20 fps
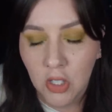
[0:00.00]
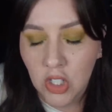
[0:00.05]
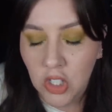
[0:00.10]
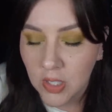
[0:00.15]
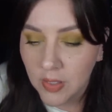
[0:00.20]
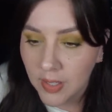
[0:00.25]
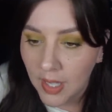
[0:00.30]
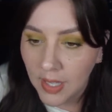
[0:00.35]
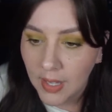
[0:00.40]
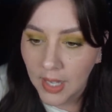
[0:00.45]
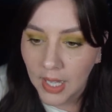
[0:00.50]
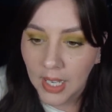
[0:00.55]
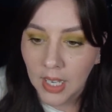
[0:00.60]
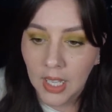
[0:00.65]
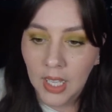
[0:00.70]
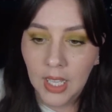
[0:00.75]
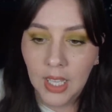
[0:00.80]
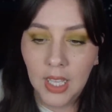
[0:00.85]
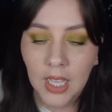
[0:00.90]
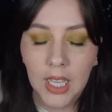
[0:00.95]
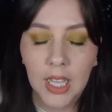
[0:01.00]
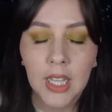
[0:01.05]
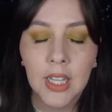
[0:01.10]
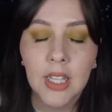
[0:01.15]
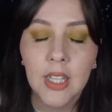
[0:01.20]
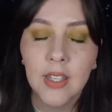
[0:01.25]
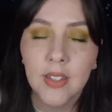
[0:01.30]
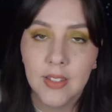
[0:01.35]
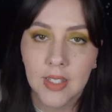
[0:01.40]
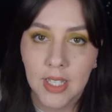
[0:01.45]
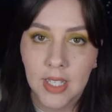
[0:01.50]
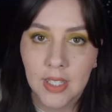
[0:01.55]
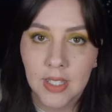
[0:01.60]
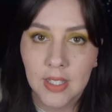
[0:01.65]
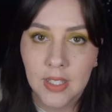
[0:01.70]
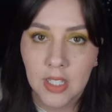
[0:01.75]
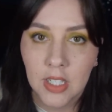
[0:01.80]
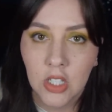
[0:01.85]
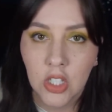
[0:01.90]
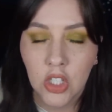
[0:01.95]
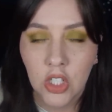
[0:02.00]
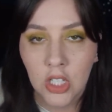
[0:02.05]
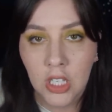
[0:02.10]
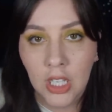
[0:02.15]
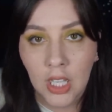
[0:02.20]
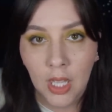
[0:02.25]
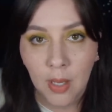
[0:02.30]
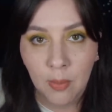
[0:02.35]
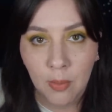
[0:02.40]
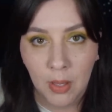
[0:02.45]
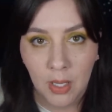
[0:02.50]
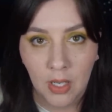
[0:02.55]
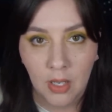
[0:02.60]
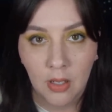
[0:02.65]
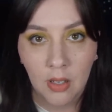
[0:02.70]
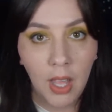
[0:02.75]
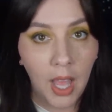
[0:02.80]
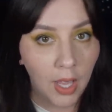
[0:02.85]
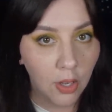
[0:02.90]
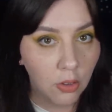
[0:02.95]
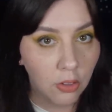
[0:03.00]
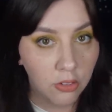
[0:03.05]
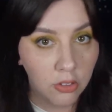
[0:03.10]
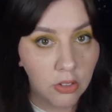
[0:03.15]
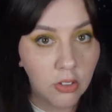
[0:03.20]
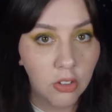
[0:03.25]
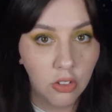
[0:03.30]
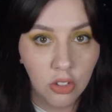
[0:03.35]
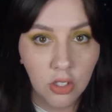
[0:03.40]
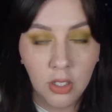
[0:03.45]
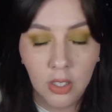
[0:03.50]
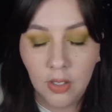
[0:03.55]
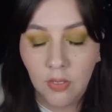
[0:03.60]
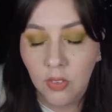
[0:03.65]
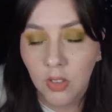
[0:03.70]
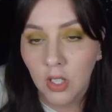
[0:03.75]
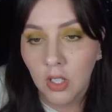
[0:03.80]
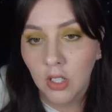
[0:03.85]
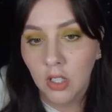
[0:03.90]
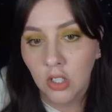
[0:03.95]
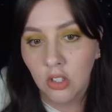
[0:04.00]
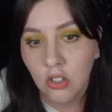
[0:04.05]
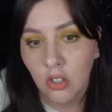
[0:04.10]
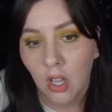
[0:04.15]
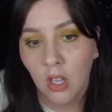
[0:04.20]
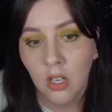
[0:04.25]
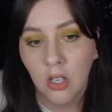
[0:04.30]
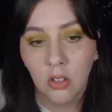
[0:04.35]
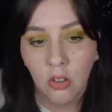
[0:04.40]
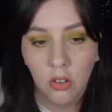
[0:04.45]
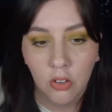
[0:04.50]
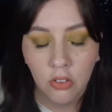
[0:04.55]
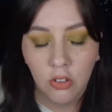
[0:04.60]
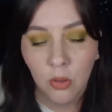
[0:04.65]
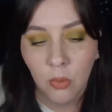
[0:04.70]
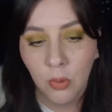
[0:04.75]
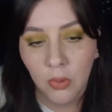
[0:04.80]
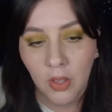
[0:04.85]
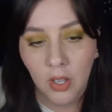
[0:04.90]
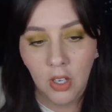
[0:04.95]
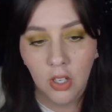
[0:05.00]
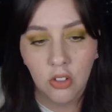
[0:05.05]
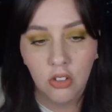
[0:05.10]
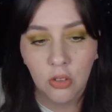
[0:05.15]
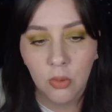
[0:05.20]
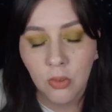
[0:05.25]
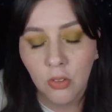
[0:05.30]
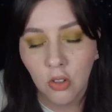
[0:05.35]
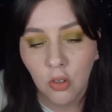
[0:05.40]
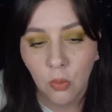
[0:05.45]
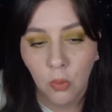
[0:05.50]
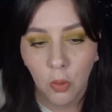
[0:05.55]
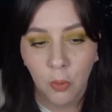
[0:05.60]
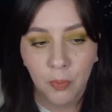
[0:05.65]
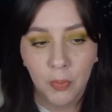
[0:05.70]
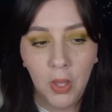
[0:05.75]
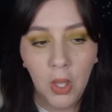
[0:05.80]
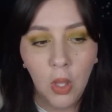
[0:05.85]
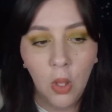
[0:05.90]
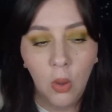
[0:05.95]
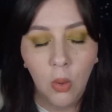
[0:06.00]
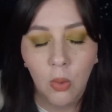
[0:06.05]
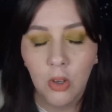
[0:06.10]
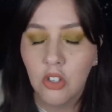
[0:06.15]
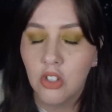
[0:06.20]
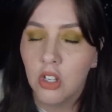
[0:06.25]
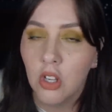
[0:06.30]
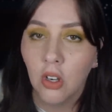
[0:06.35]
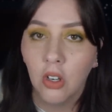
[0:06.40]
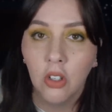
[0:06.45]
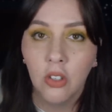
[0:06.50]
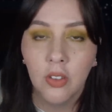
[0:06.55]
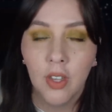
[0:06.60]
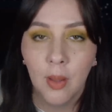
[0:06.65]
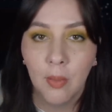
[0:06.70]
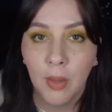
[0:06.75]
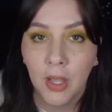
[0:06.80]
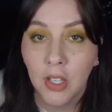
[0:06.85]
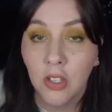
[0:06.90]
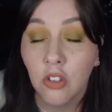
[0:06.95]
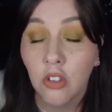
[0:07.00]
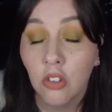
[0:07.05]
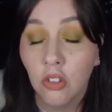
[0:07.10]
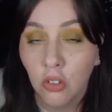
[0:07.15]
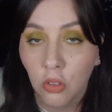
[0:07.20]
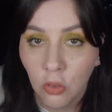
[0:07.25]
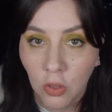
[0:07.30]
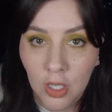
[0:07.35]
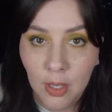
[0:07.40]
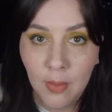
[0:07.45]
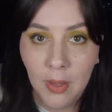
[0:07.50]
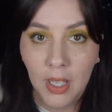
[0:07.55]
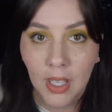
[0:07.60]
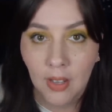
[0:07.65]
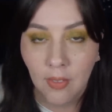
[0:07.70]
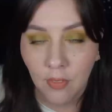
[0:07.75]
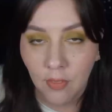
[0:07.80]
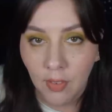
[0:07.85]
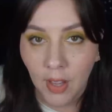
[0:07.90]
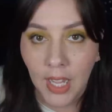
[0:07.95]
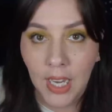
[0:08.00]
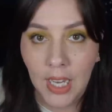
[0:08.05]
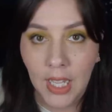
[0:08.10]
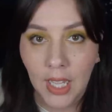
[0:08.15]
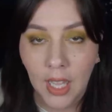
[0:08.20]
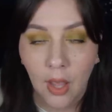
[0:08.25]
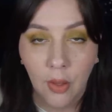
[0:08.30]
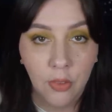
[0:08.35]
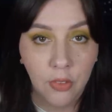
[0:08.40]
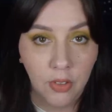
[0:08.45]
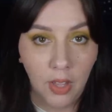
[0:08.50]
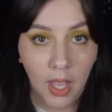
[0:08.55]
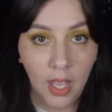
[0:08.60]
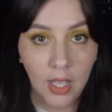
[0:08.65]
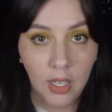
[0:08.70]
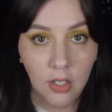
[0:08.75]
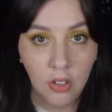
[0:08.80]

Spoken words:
She said that in this instance, she had been at Christy's because she lived there, and that John and Christy were there, and she was in her room when she heard them like screaming and fighting outside.